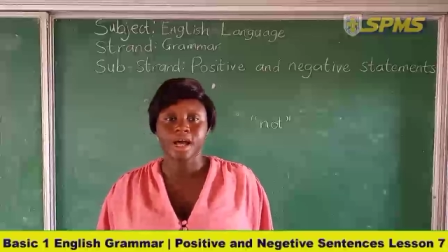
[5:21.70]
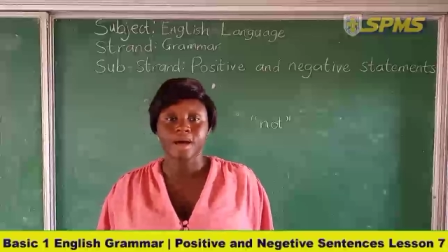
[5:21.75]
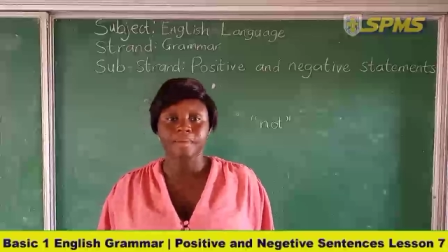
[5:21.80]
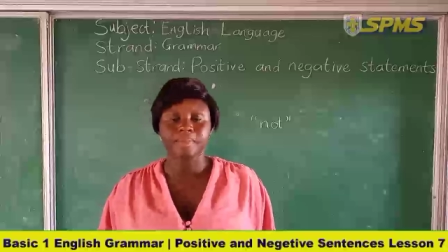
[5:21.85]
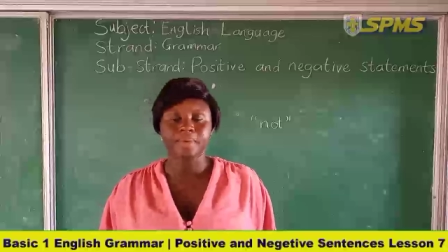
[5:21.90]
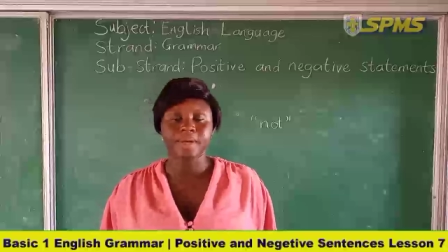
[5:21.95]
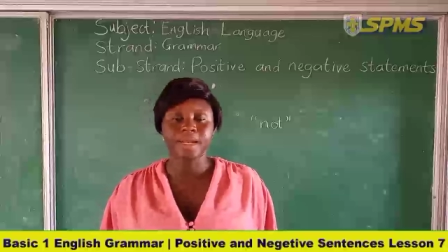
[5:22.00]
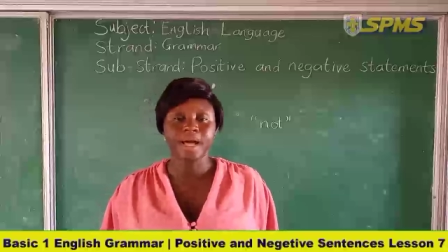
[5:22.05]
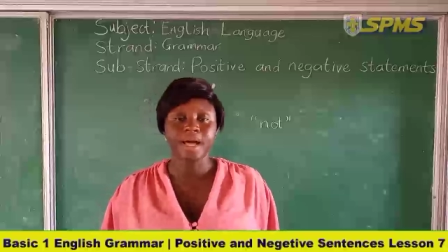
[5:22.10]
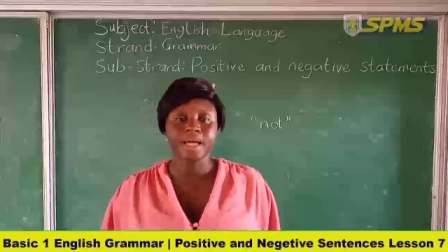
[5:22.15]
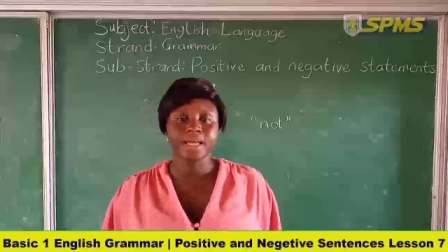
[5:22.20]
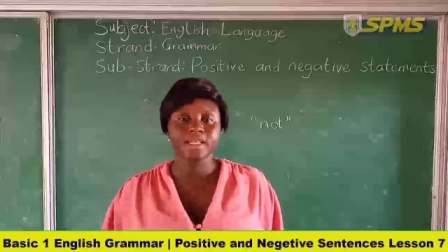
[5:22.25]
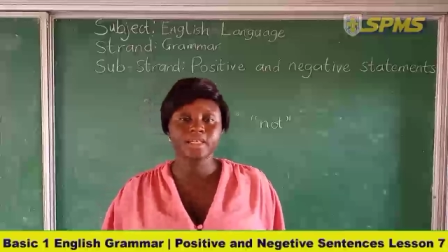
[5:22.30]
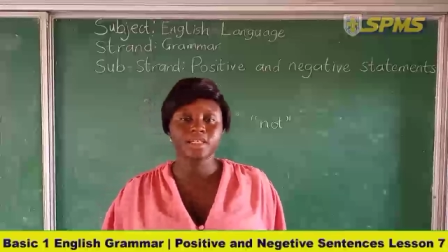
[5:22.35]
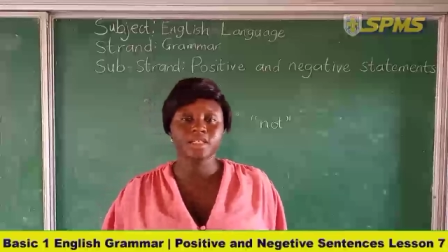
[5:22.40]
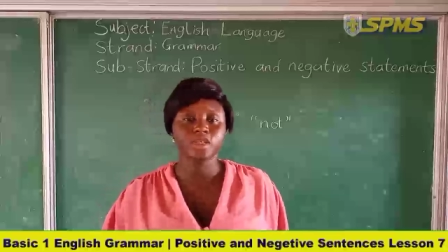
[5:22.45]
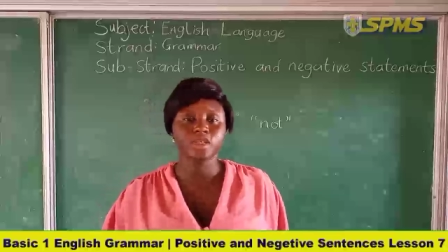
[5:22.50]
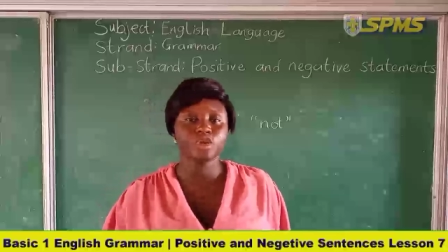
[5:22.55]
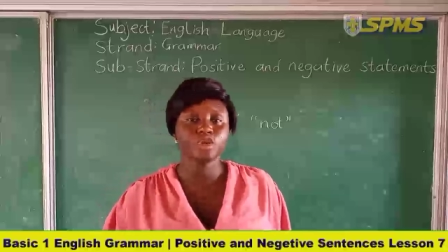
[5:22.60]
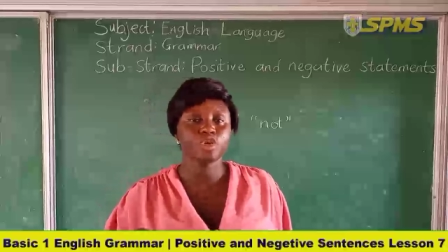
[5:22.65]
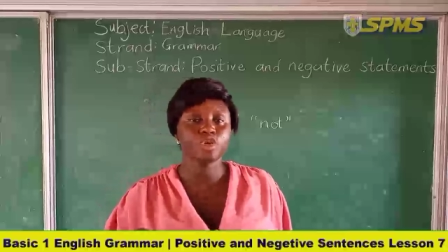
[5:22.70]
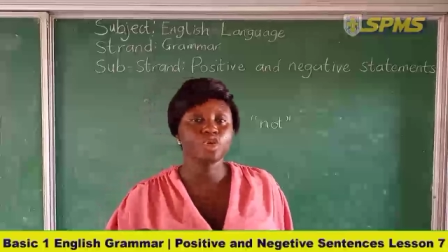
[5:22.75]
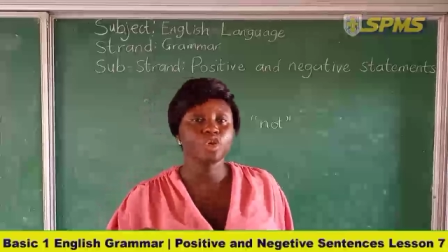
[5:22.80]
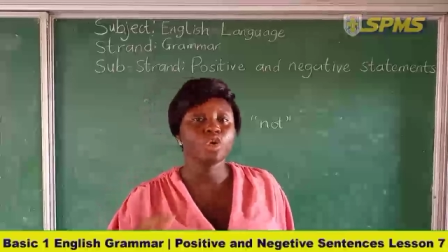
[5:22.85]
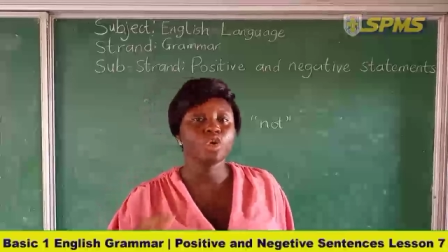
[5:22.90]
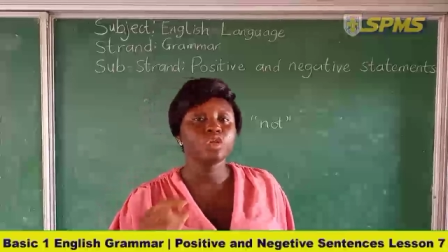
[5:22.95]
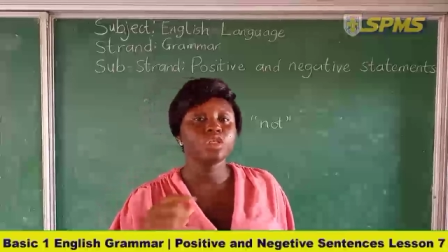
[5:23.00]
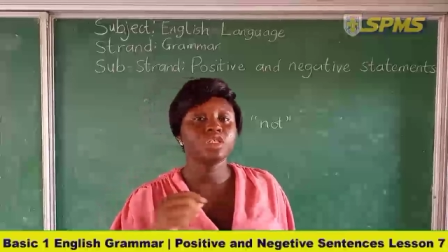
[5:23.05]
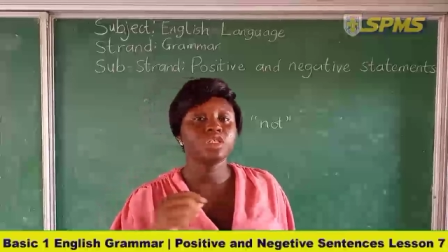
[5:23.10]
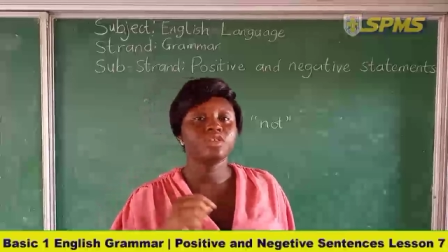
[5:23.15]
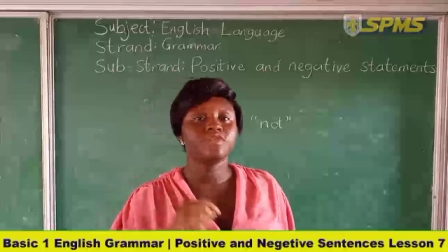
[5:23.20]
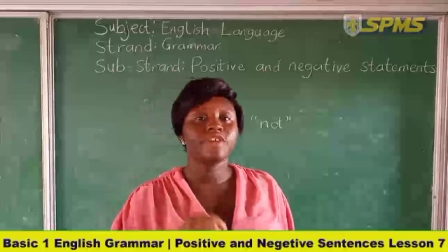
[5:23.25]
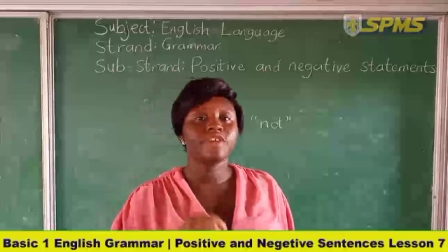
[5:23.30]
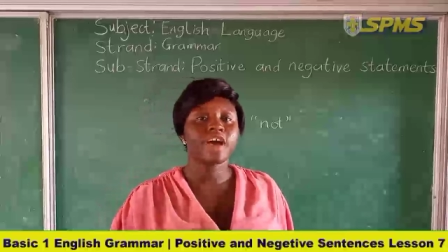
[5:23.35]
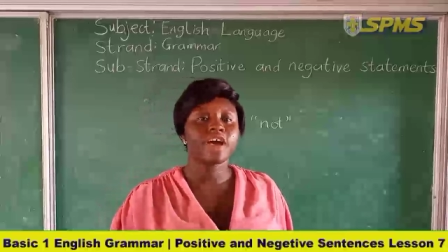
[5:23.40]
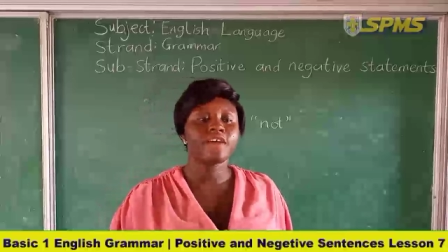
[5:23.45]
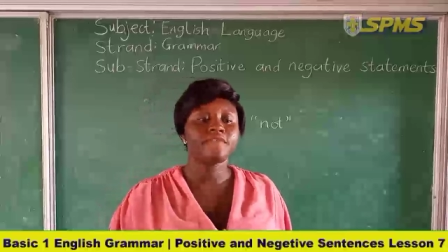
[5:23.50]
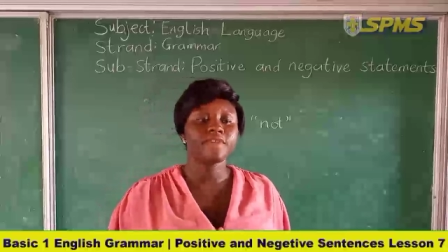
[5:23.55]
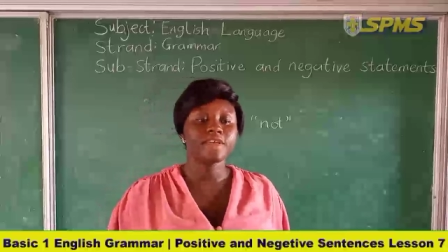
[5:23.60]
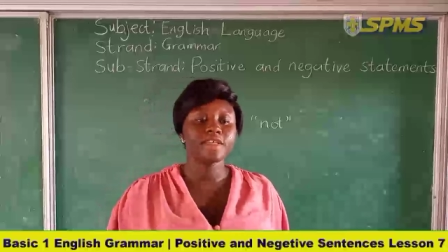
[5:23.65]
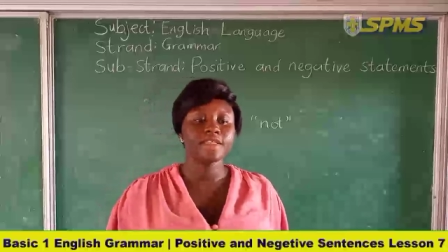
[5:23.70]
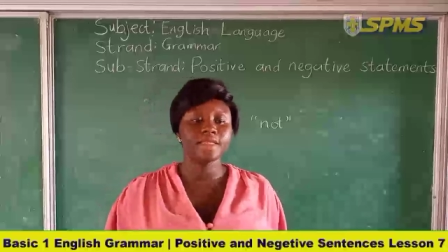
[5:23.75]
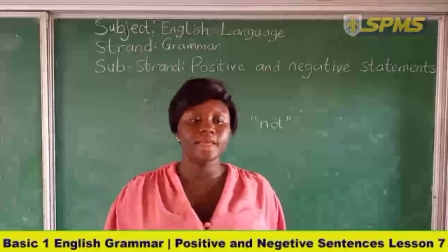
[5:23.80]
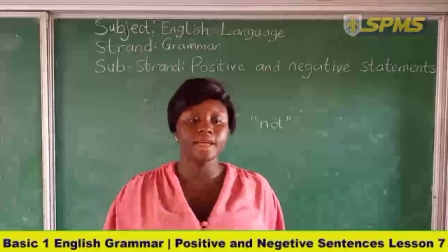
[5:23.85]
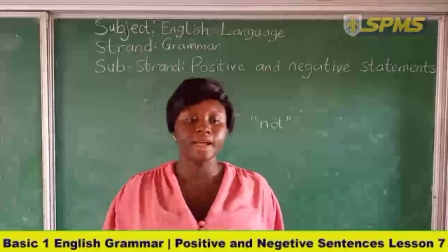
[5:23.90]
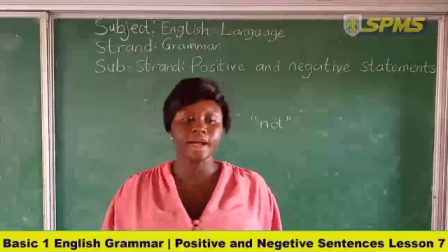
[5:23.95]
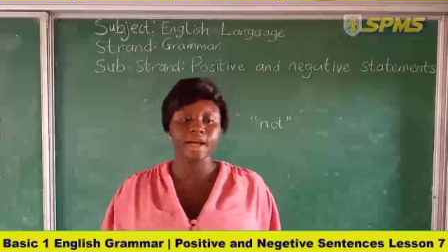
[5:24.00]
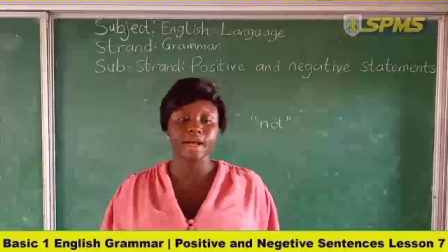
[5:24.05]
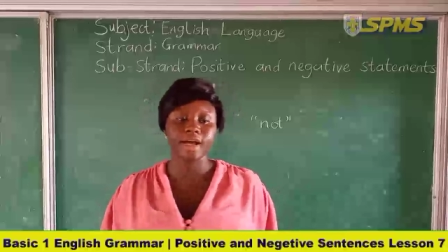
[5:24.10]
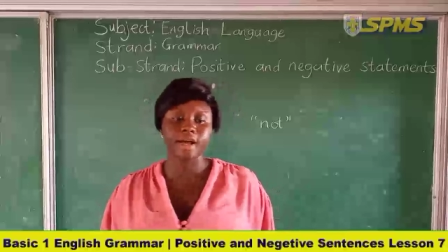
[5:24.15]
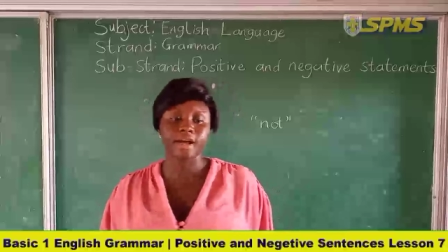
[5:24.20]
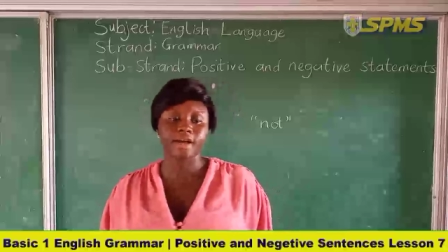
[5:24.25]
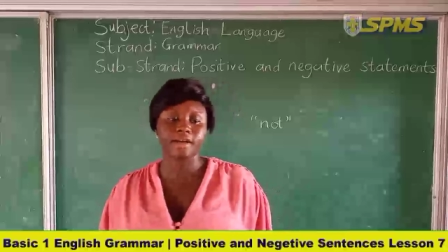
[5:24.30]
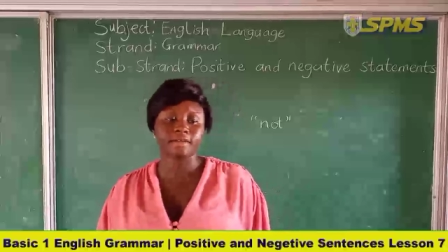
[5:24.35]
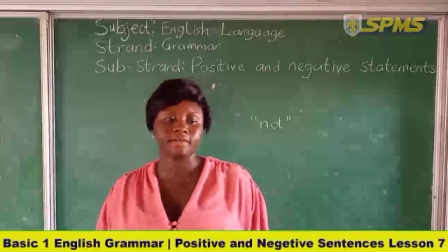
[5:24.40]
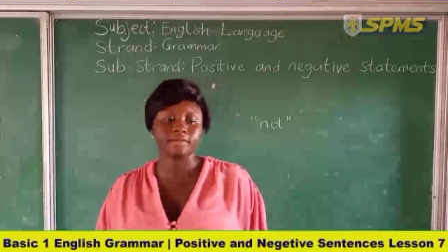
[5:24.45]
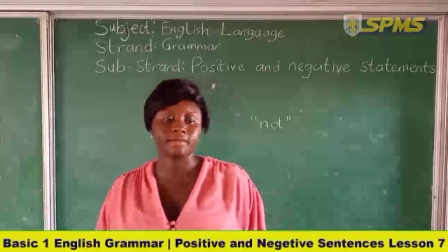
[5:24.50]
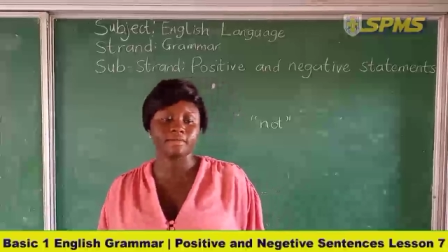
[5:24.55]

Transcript: Abner is not driving the car.